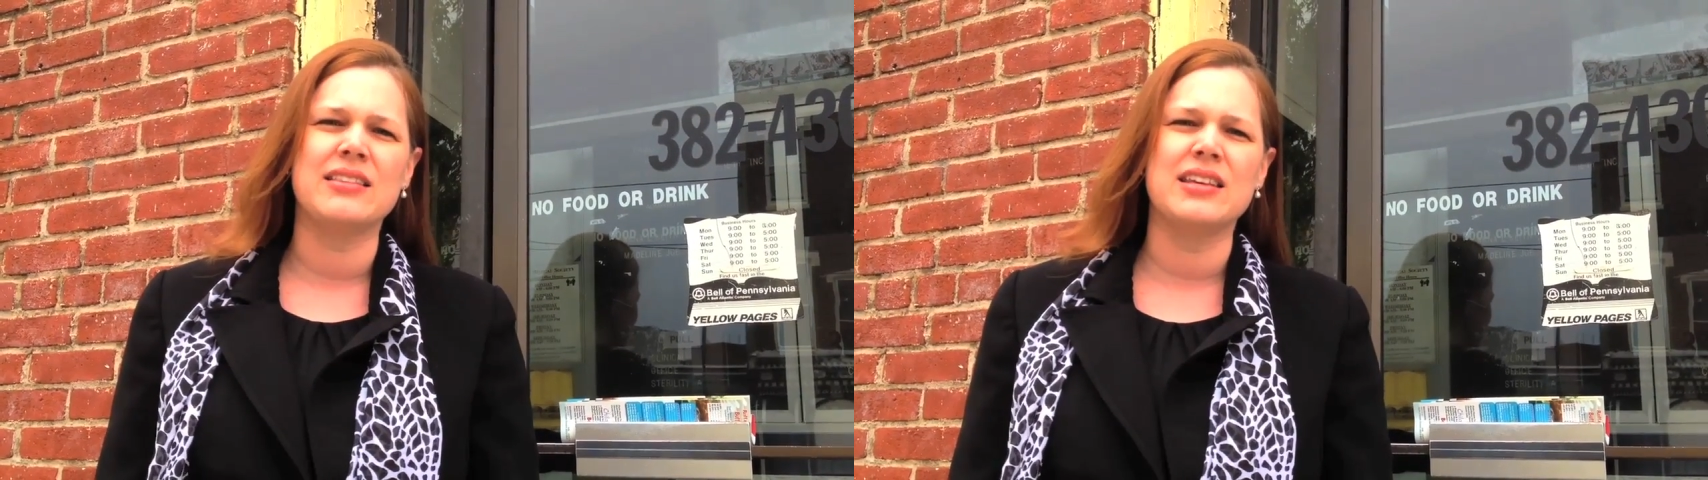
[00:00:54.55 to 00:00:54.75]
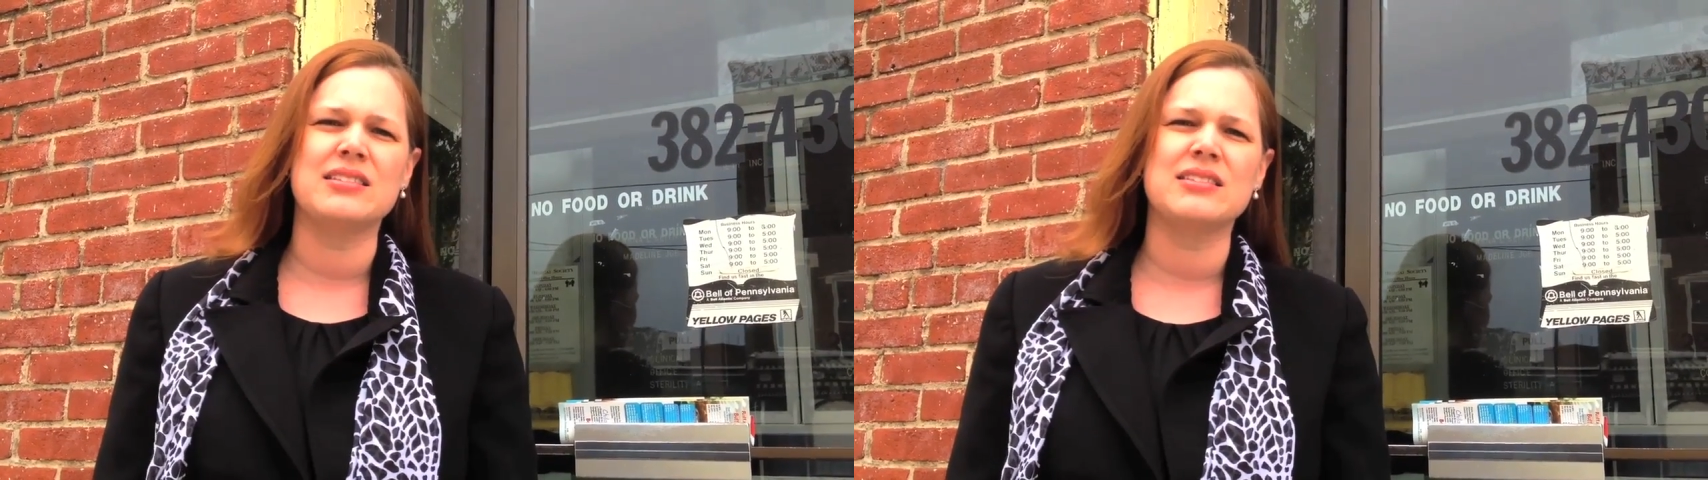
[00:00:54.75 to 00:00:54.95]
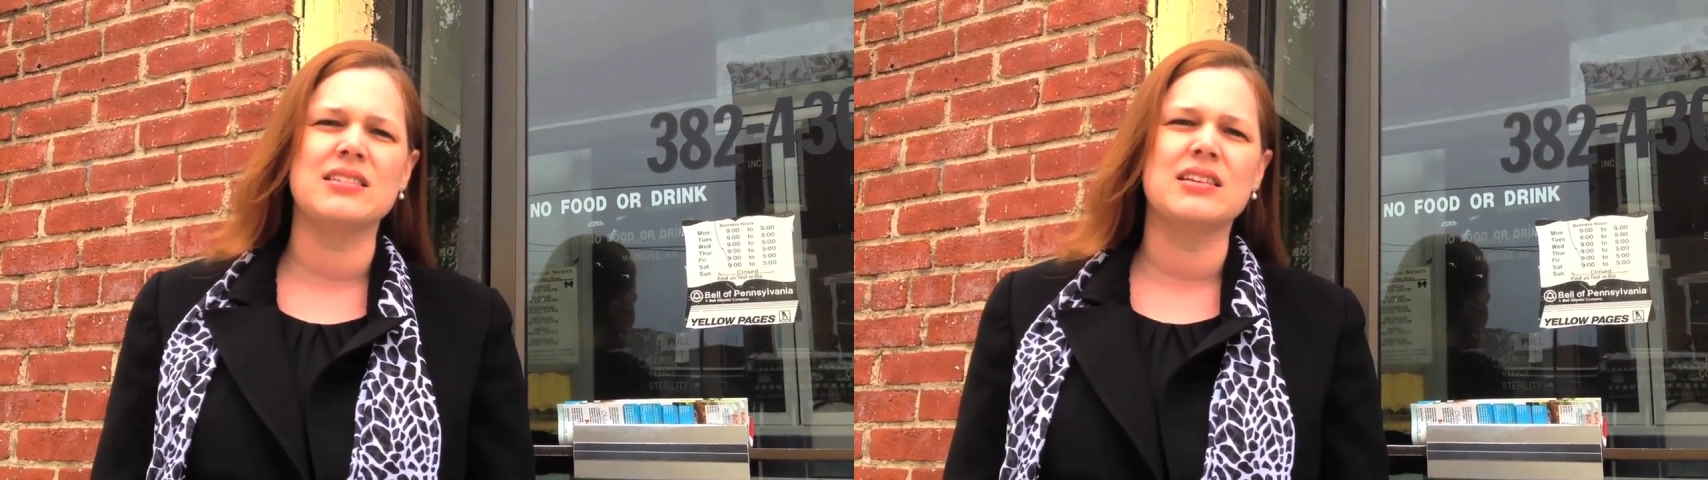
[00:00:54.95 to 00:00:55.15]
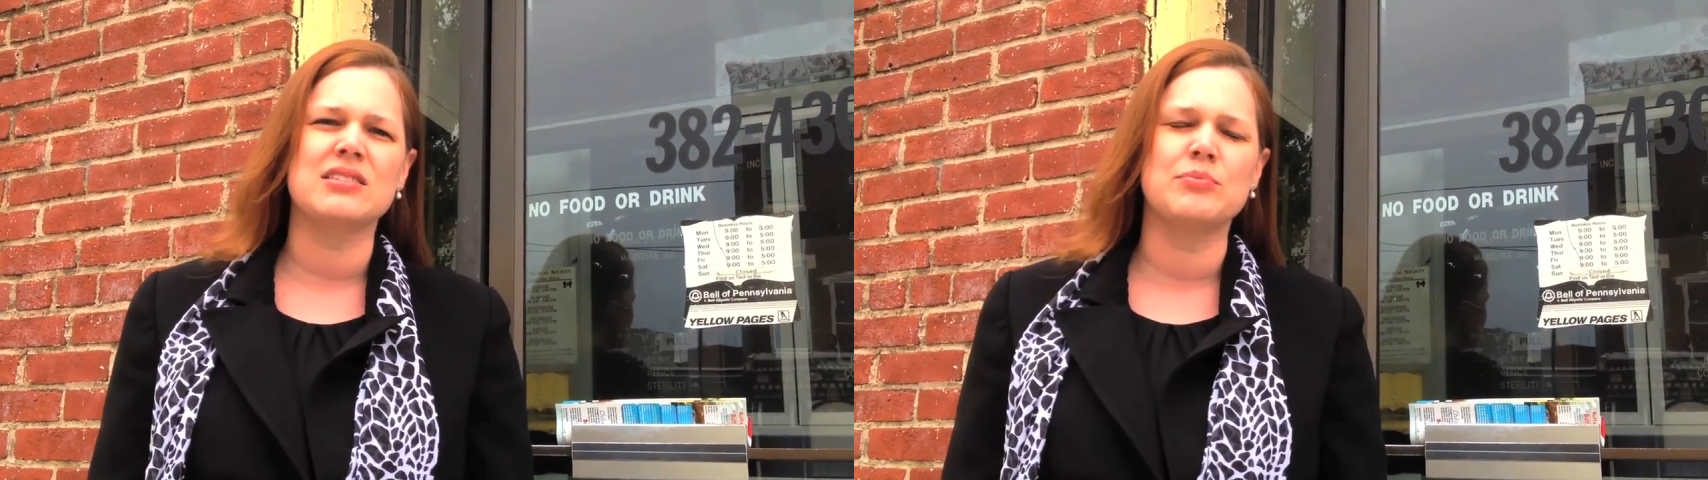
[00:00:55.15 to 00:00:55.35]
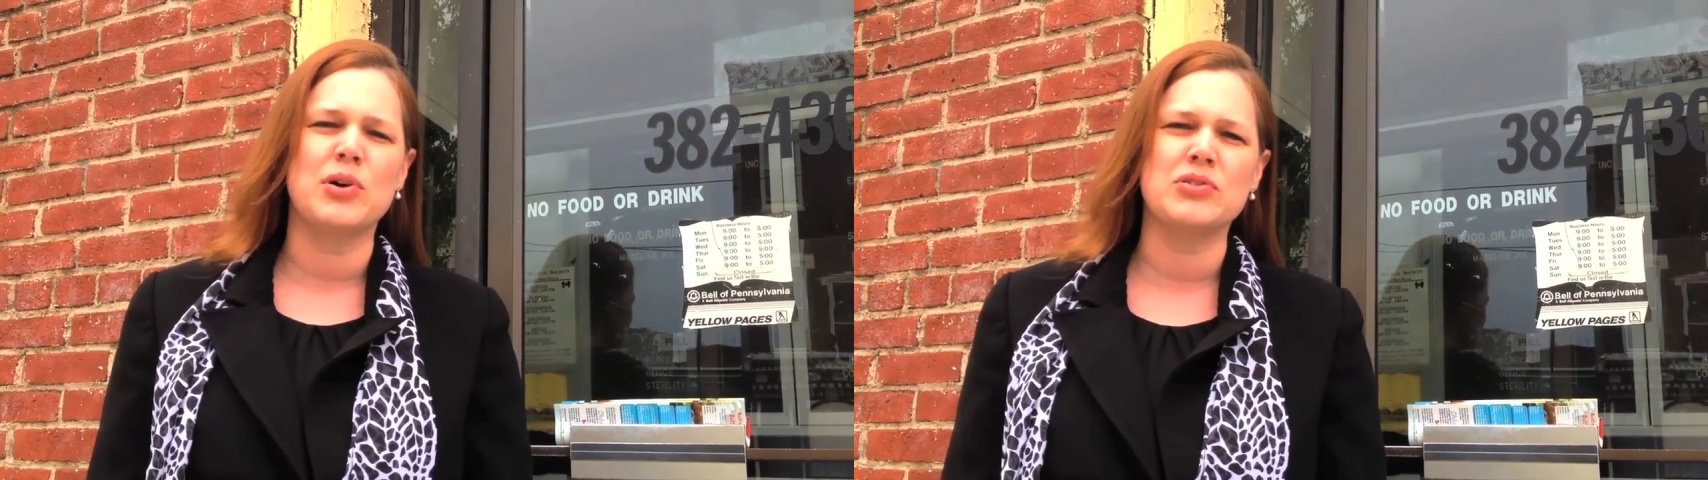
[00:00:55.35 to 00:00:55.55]
this
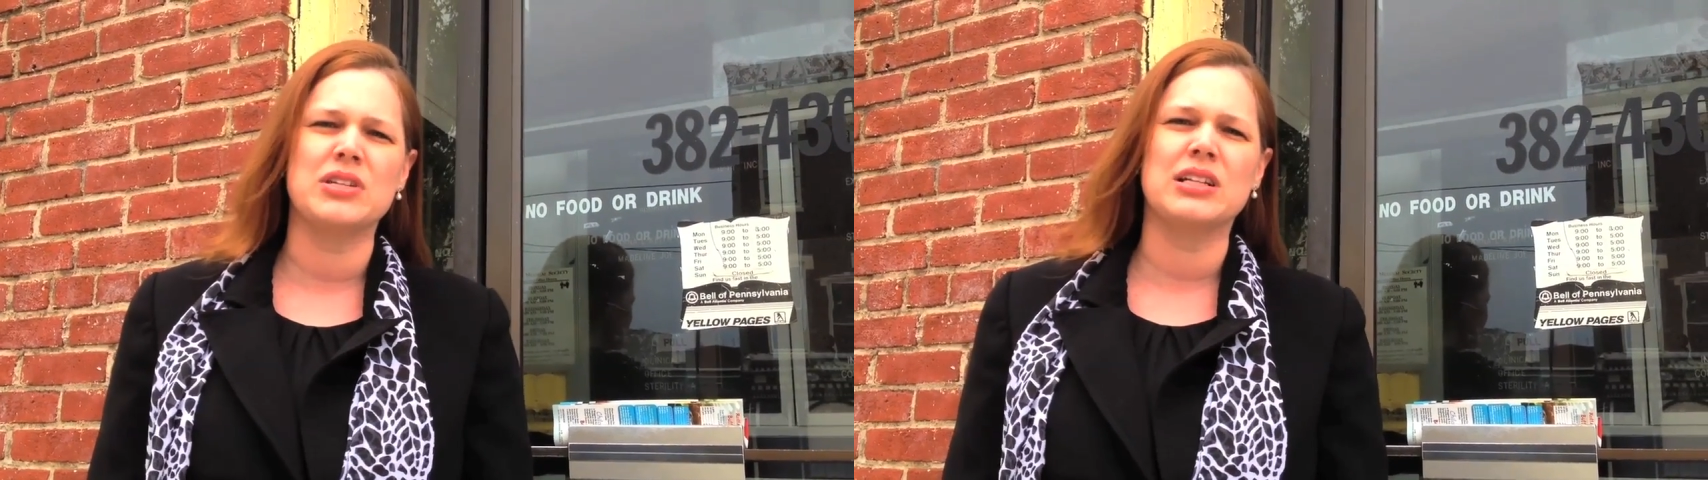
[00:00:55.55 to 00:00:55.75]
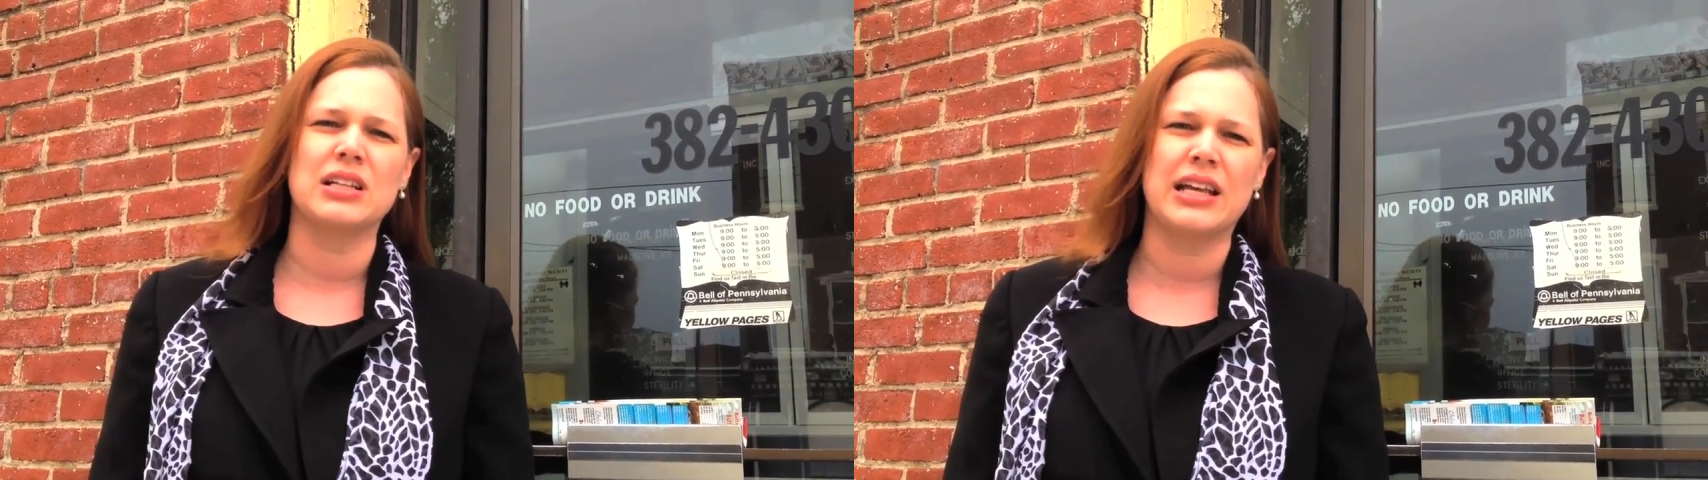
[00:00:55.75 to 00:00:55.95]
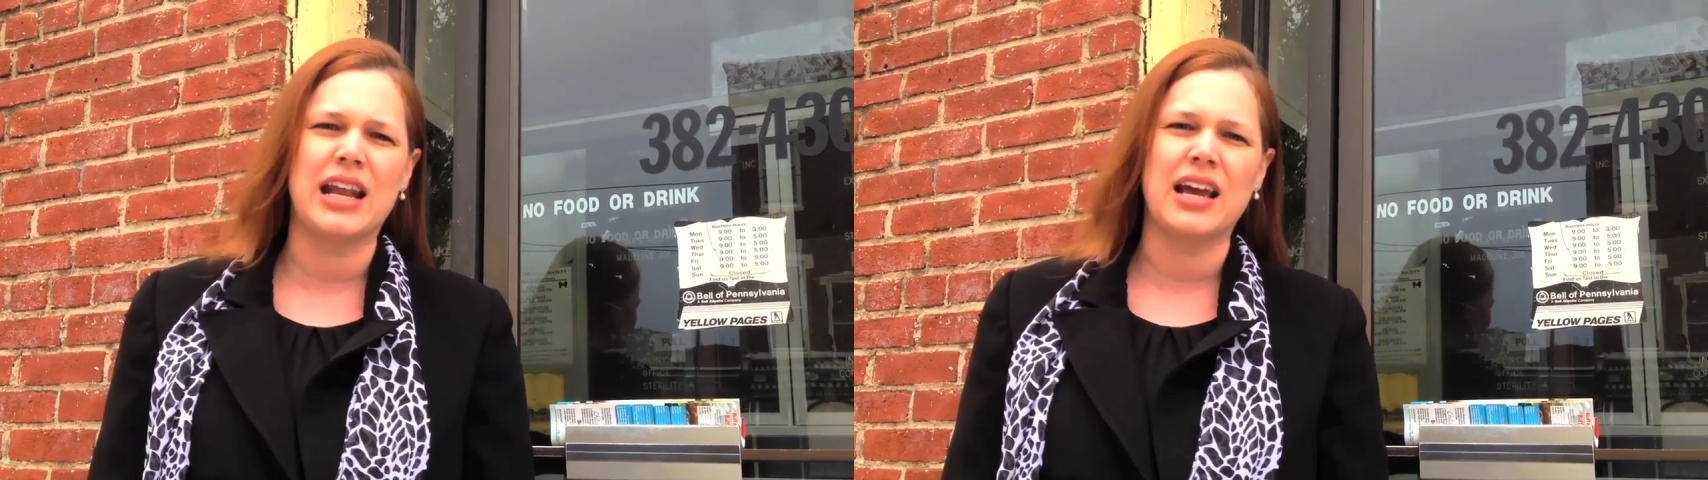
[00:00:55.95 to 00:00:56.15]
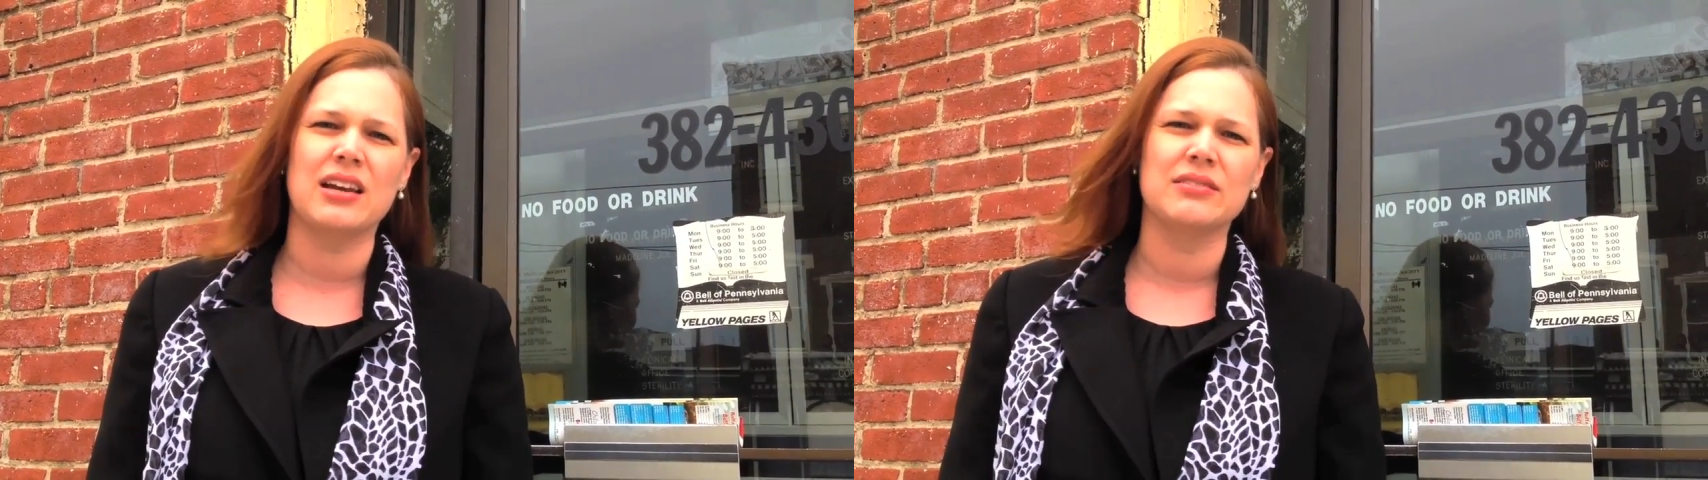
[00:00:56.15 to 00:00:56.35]
supposed clinic.